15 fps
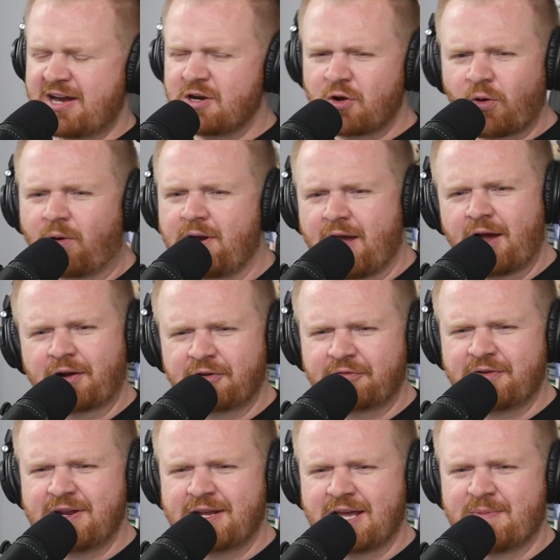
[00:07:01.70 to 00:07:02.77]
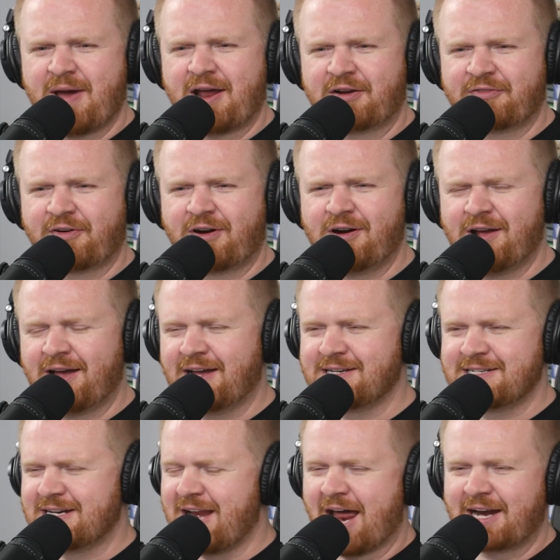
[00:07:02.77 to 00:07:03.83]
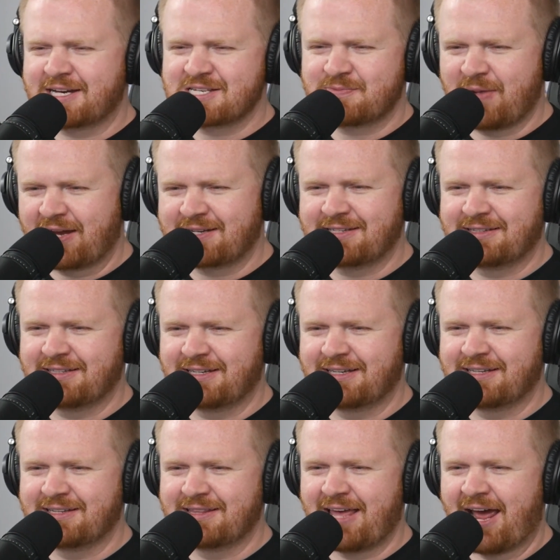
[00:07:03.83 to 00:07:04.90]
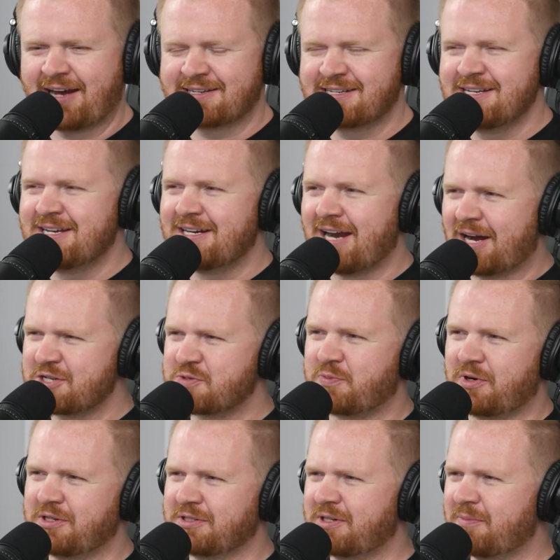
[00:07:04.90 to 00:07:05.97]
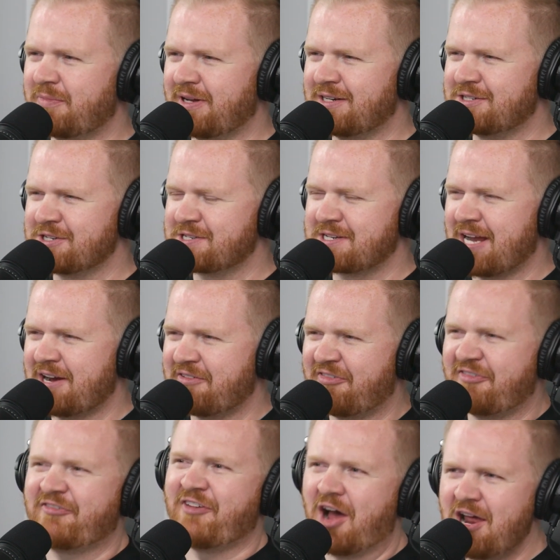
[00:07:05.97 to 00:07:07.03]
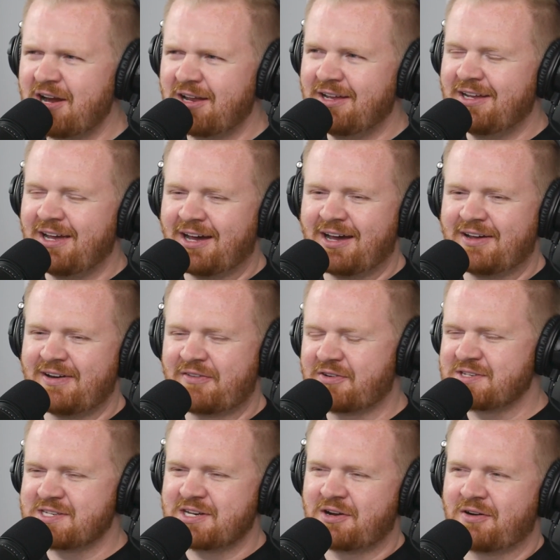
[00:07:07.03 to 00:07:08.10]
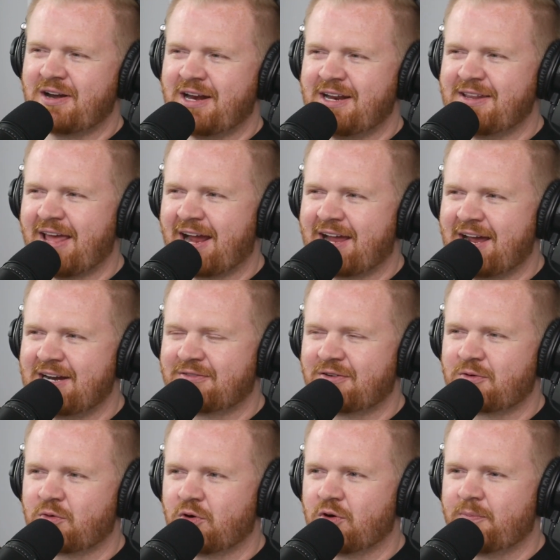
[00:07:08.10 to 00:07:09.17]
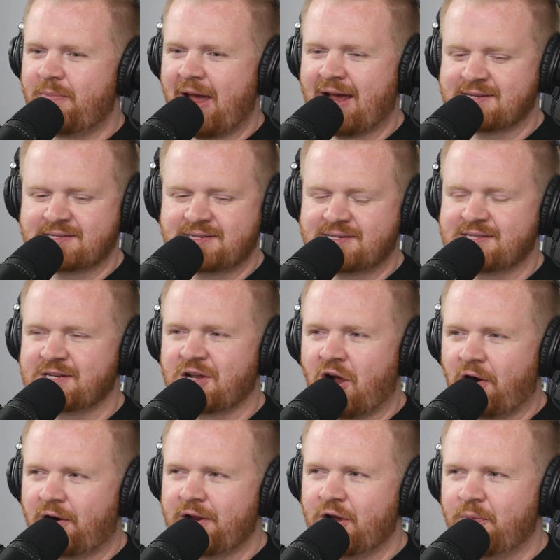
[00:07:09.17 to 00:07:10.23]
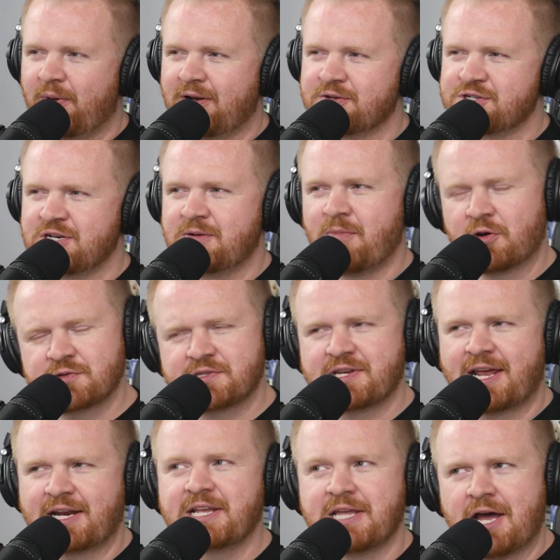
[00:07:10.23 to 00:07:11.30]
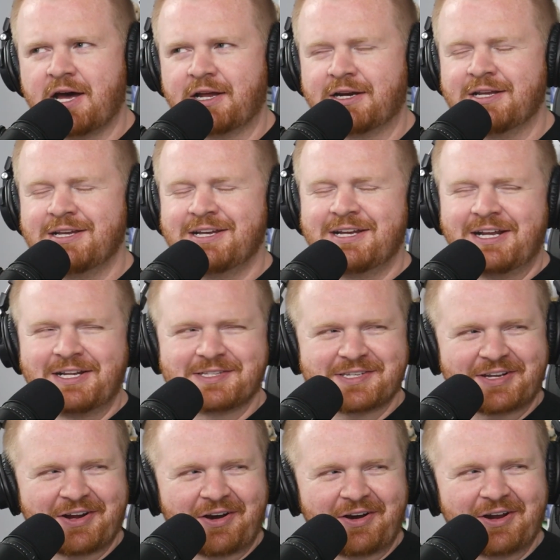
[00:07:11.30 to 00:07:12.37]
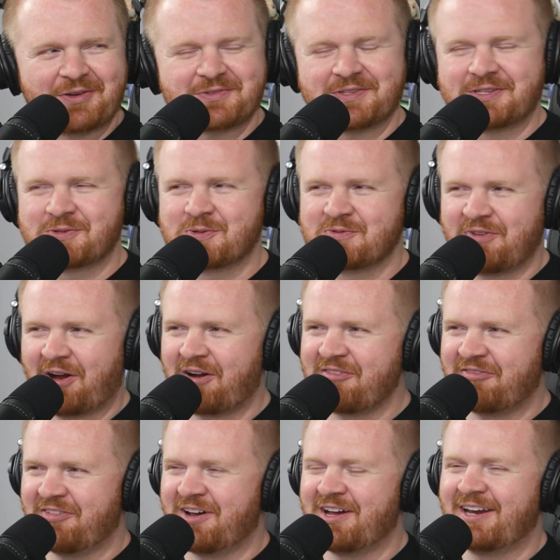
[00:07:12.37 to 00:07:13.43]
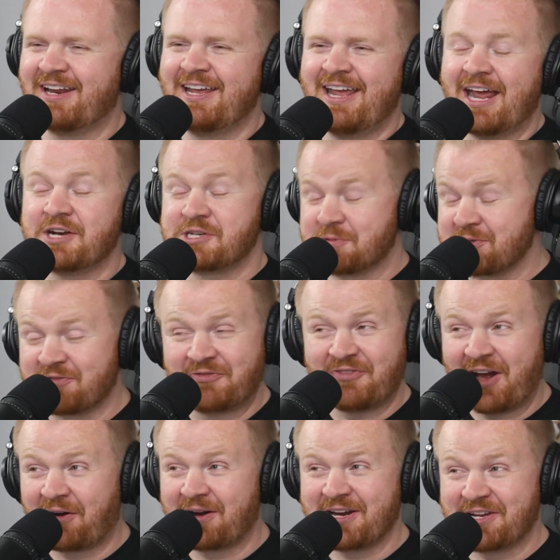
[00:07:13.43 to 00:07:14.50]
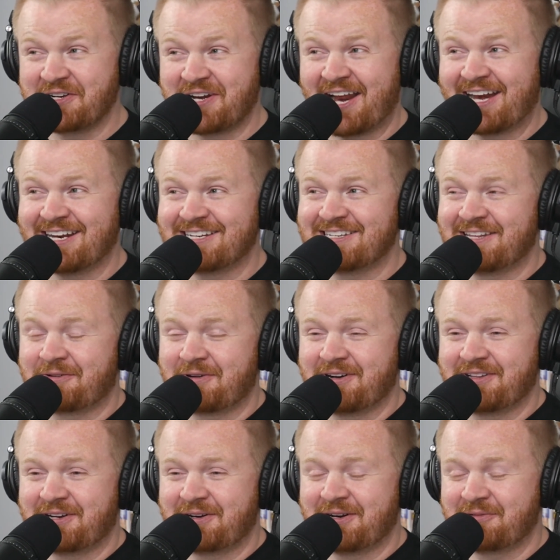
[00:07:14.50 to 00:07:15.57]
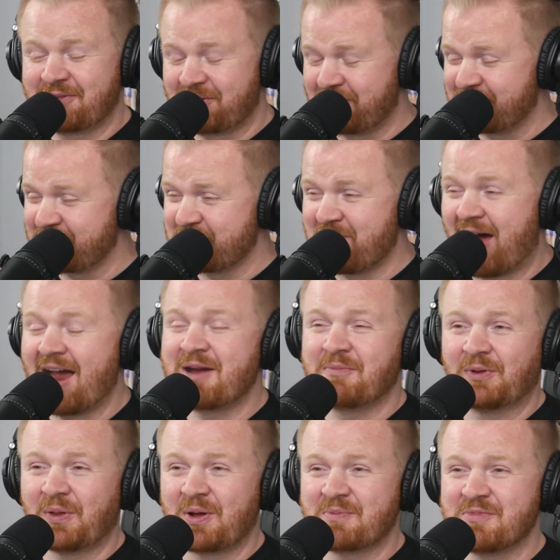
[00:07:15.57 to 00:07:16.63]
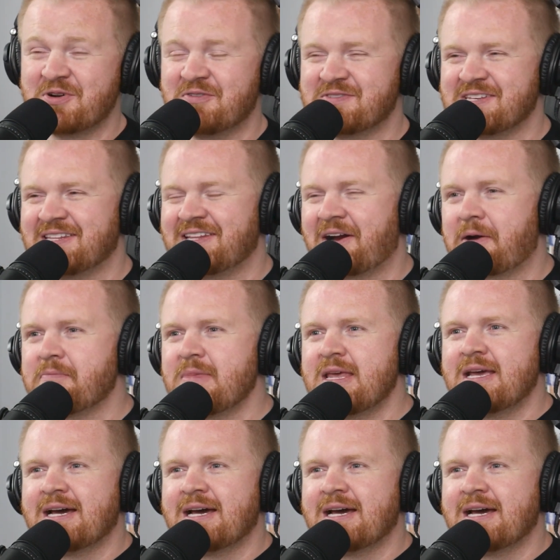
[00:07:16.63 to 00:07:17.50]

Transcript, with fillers: fight choreography come out of her. Uh, did not expect the, that. Not a spoiler, but just kind of fun. Uh, never seen her in, in, that kind of a role past Sicario, but she mostly had a gun in Sicario, so this was very fun, and she was very good at it. There were there, there were just mind blowing moves in there.